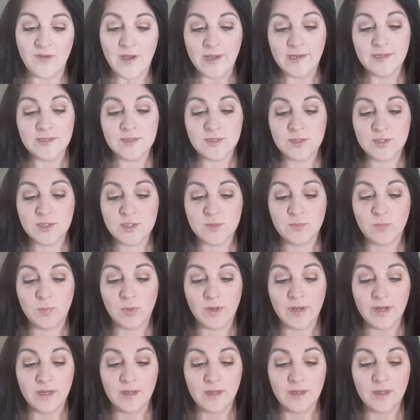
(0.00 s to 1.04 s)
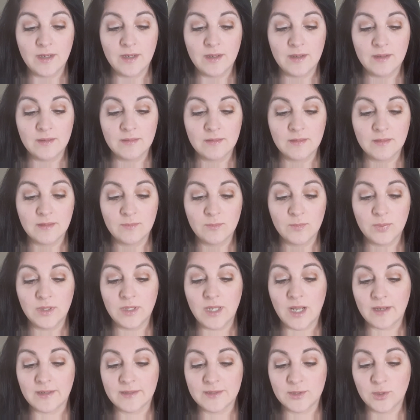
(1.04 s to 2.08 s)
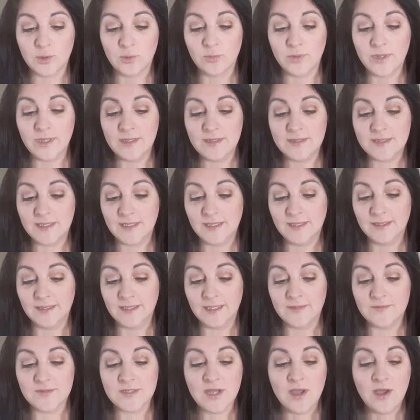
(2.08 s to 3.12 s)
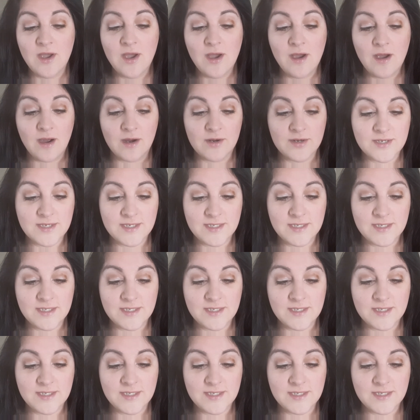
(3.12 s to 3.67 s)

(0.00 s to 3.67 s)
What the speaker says: finest spring-plucked green tea leaves are